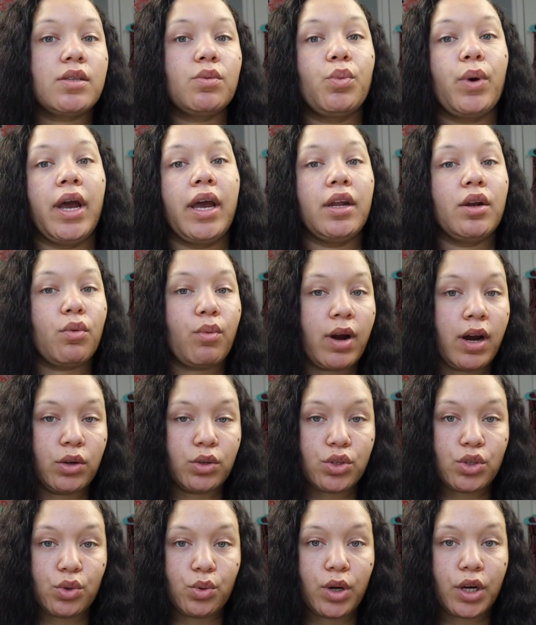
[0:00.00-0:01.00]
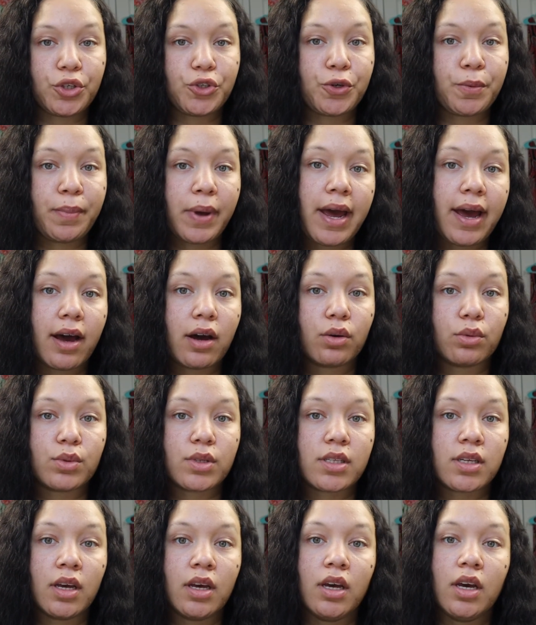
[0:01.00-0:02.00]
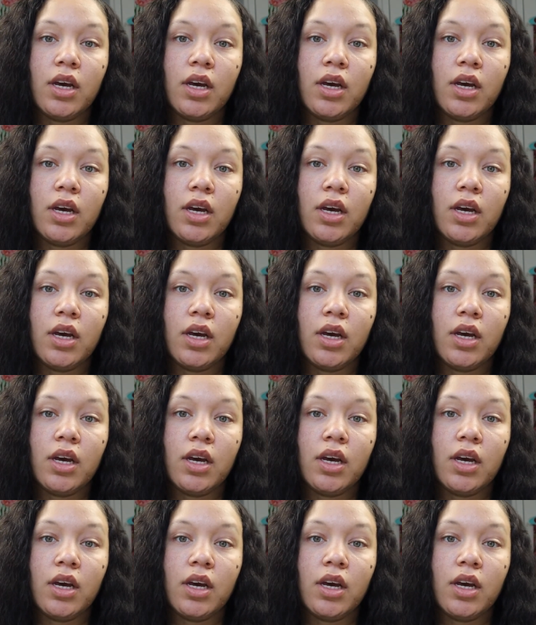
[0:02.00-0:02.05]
weighing around 200 pounds.